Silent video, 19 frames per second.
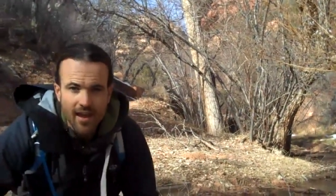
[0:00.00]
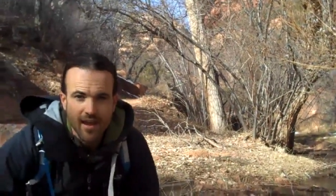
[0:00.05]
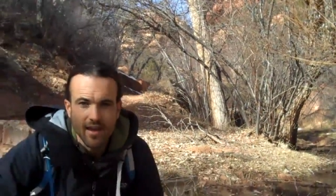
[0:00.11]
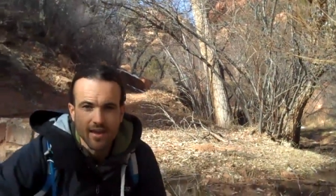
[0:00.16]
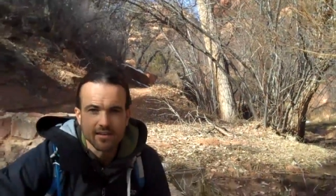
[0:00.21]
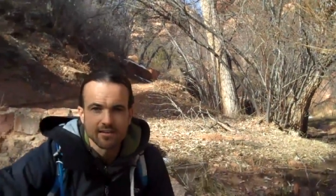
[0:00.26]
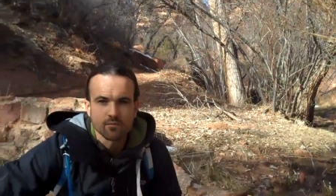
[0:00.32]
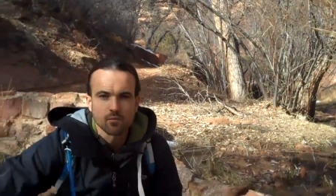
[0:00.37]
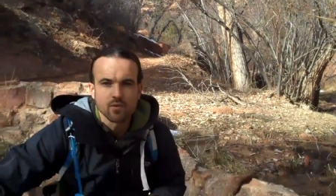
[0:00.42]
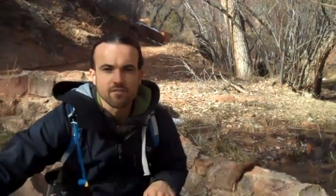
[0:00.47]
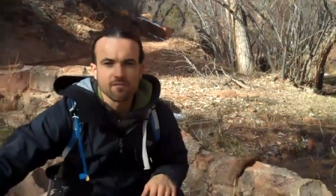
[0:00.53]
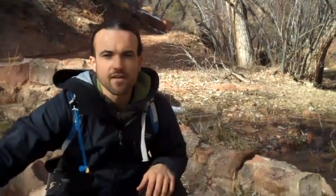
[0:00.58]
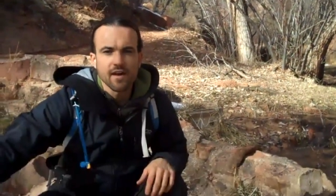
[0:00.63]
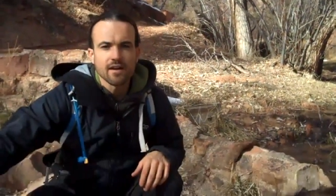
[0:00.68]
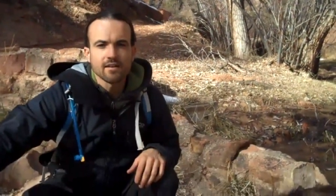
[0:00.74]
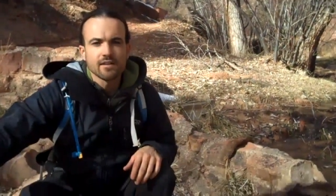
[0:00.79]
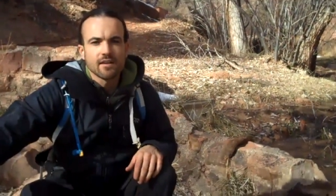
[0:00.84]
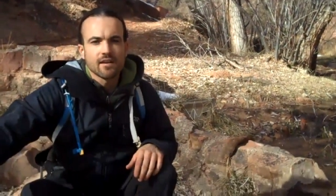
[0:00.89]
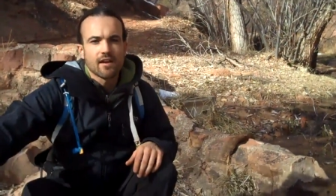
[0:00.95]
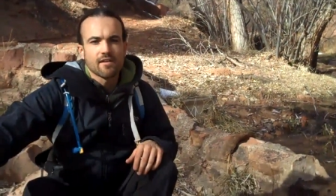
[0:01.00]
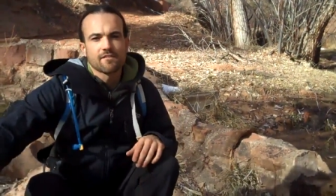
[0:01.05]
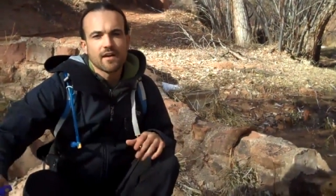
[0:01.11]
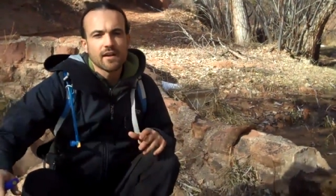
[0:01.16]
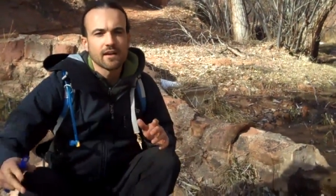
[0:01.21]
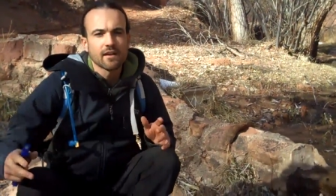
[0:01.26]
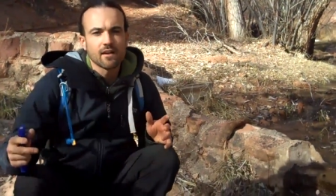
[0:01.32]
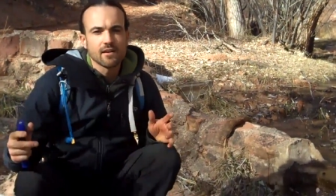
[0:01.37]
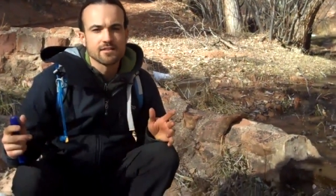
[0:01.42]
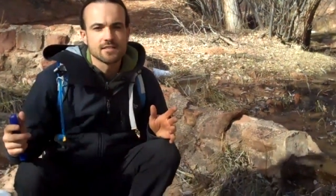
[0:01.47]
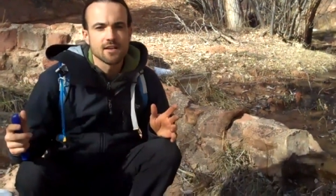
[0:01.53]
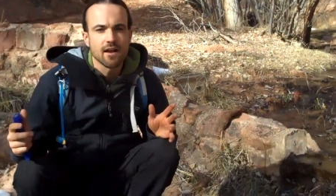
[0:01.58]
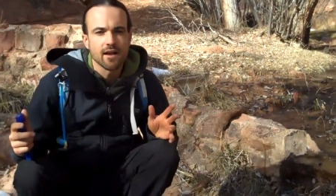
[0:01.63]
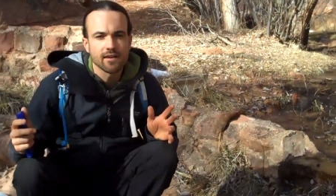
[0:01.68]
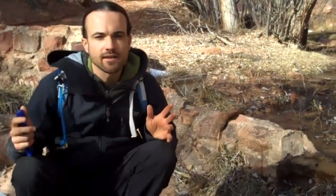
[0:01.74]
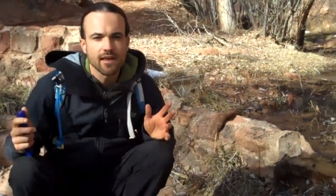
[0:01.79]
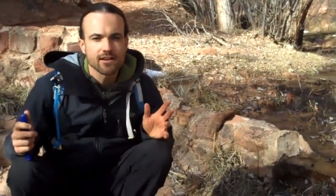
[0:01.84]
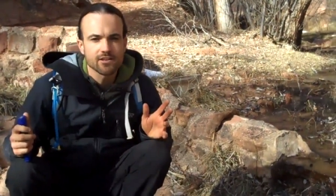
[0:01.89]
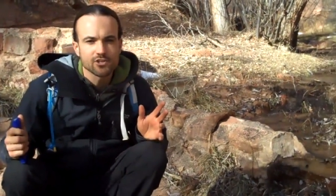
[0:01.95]
and we found it. I found it on
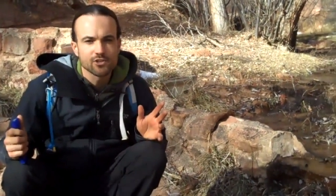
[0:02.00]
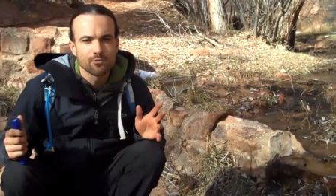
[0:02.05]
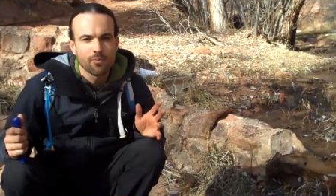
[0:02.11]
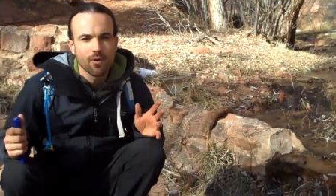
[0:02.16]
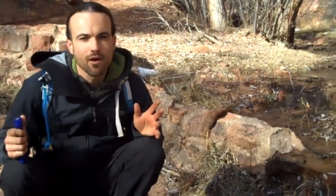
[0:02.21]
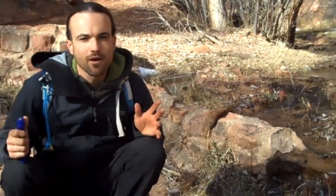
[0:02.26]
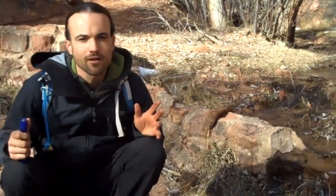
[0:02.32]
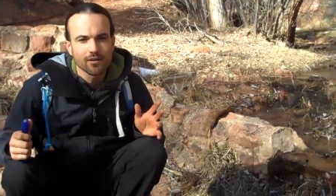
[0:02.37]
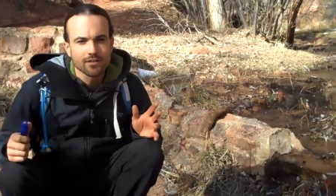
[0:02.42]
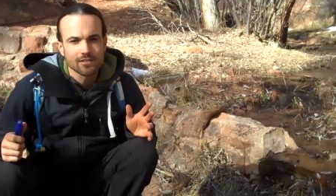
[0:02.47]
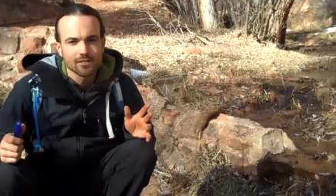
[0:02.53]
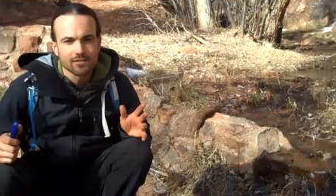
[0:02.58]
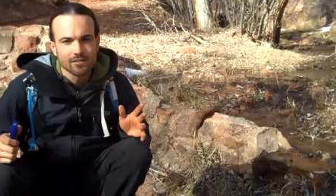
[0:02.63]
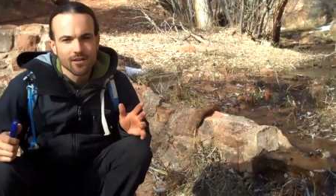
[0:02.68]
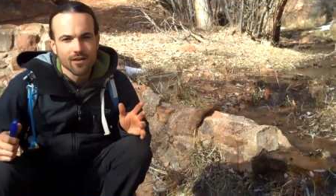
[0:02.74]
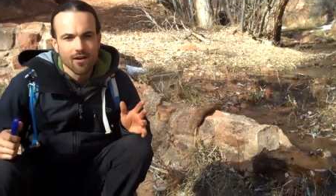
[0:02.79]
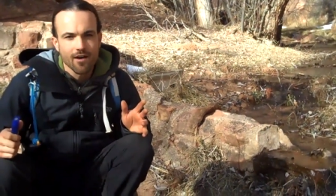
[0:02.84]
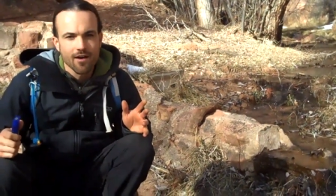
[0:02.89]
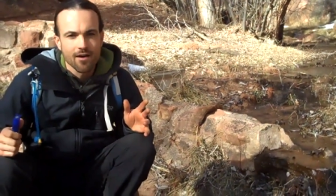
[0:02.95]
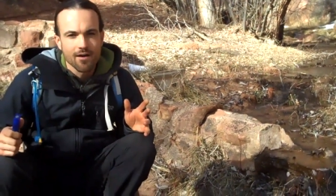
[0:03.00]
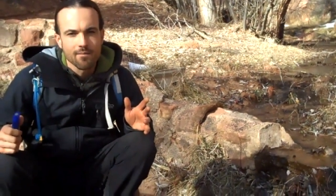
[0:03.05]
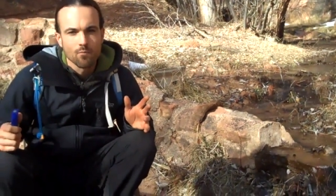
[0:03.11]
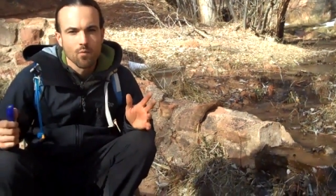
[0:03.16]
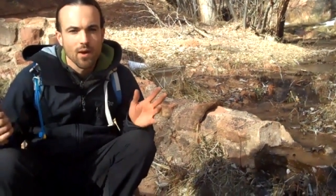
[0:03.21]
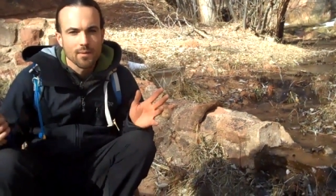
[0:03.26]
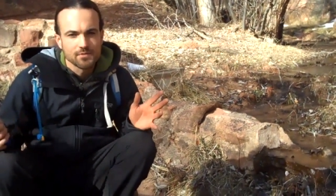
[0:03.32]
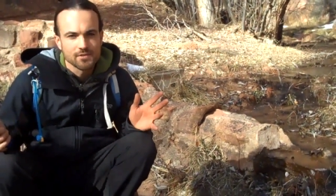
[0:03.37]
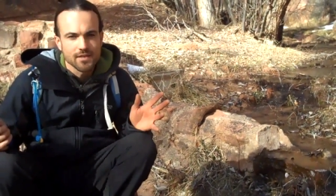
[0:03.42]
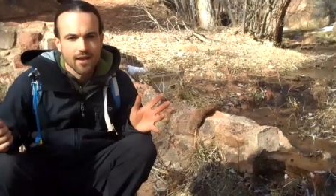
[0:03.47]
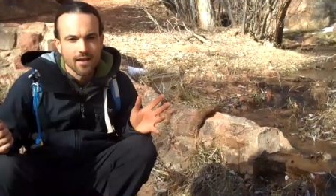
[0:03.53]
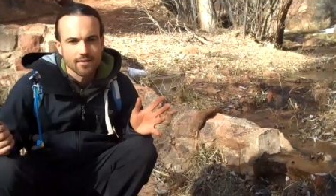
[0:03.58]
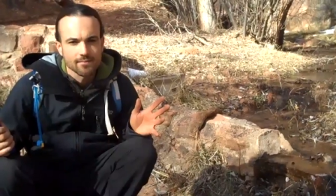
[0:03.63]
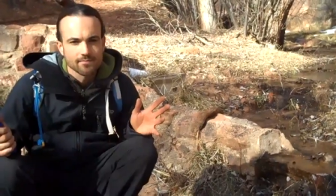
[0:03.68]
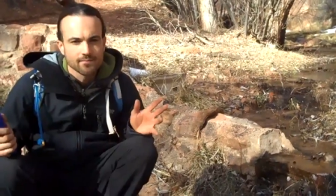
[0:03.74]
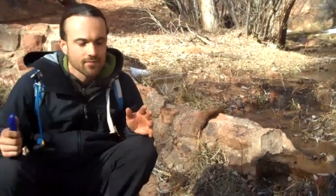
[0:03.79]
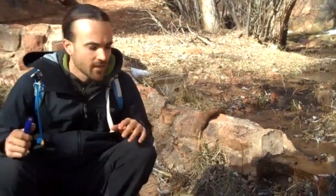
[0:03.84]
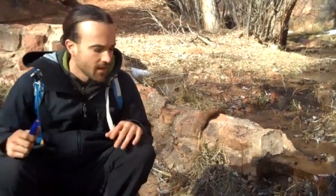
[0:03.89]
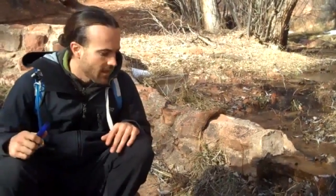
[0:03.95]
Zion National Park's um,
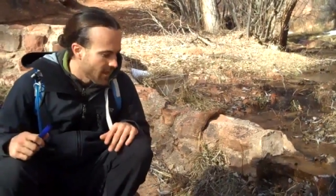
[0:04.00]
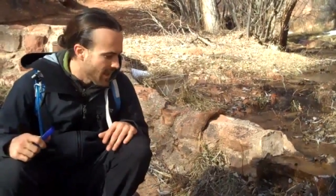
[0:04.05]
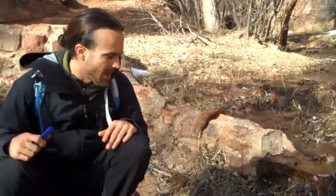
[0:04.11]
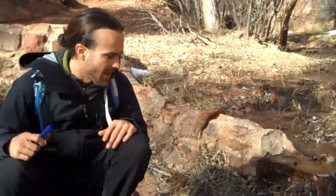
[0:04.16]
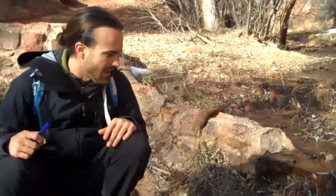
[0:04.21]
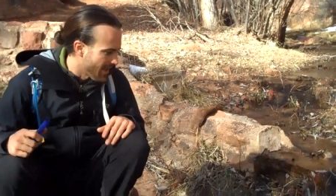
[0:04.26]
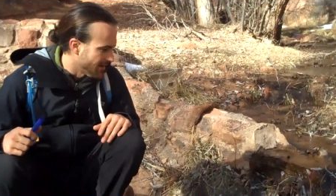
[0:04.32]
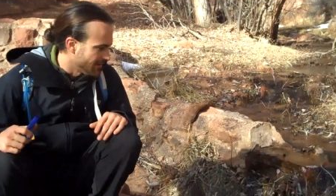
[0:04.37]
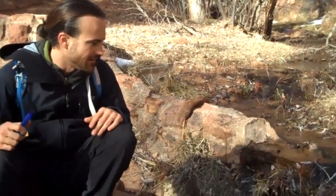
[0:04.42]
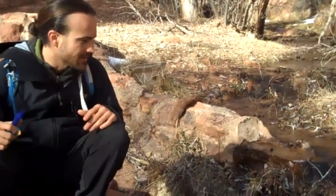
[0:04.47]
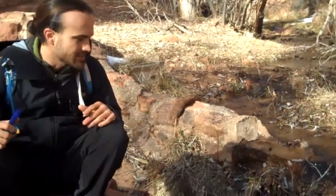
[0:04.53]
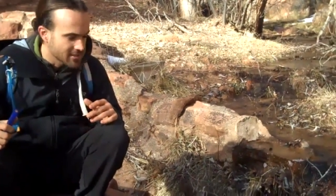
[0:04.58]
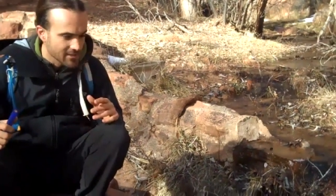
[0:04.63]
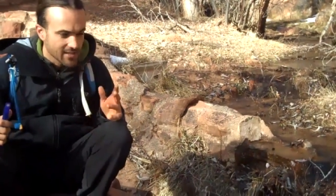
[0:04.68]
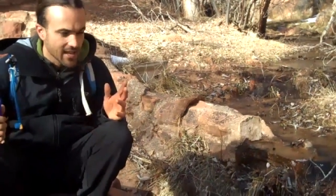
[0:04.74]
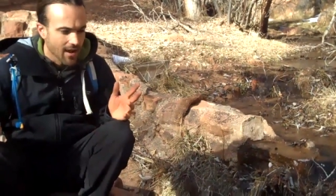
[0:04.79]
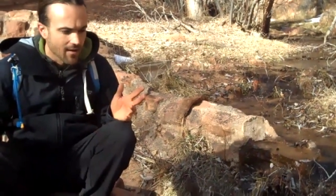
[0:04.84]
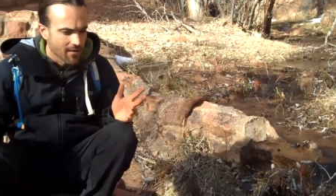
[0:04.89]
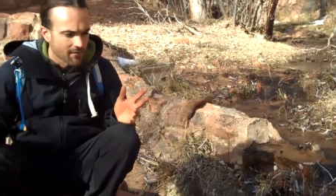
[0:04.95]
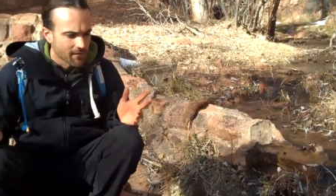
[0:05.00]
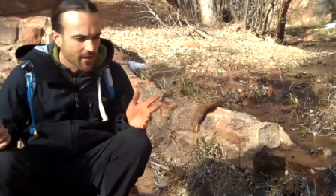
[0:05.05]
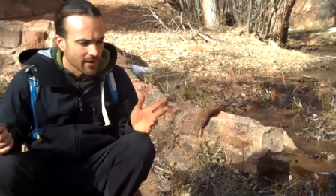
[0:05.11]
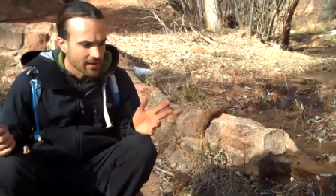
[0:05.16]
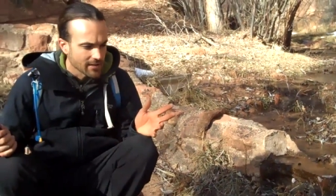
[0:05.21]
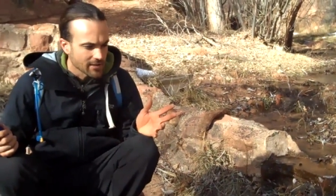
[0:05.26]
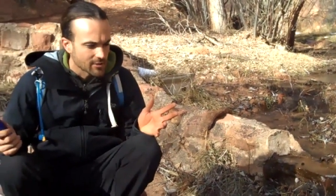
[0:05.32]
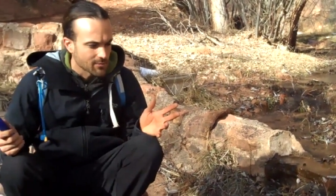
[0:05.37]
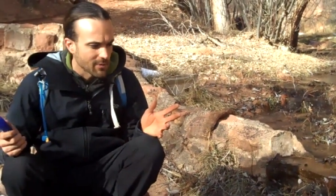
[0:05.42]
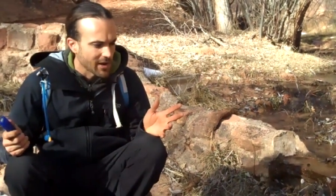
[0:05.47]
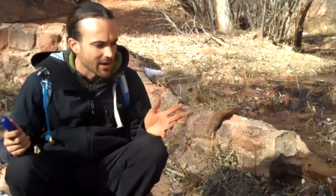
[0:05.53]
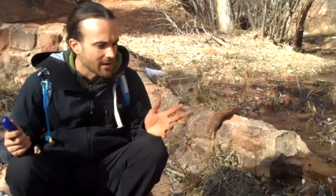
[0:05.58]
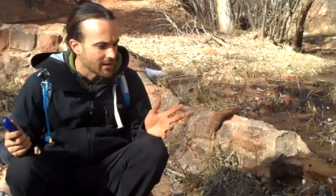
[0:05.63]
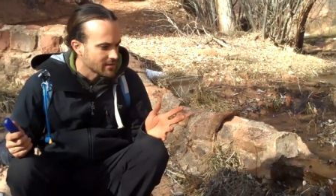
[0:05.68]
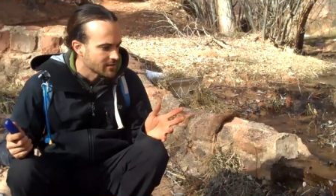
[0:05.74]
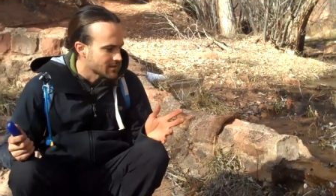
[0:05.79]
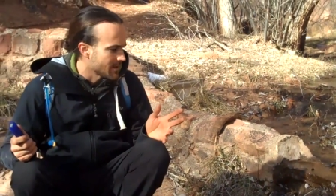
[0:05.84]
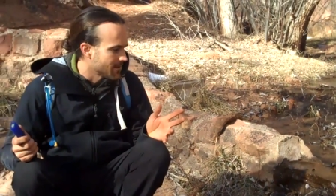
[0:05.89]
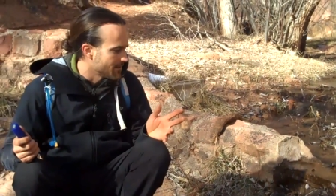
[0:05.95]
website, and this is how I'm finding
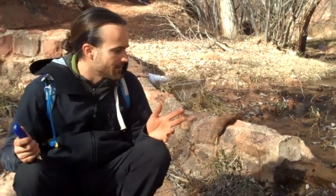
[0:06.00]
springs.